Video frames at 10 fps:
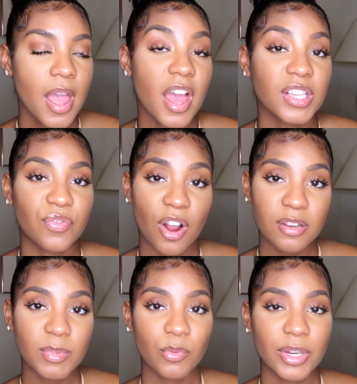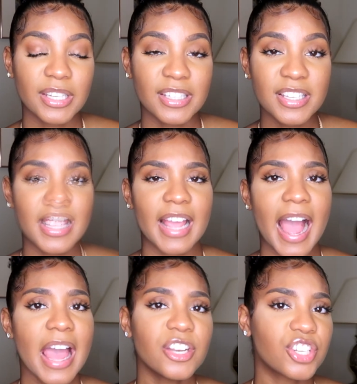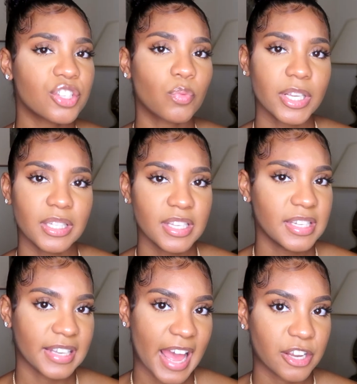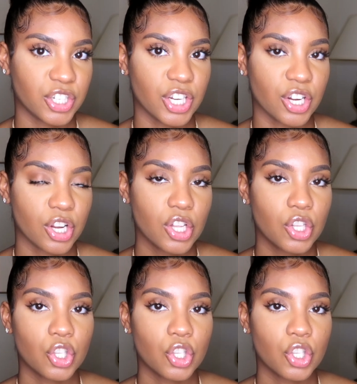as far as me reenlisting, I had just reenlisted last year.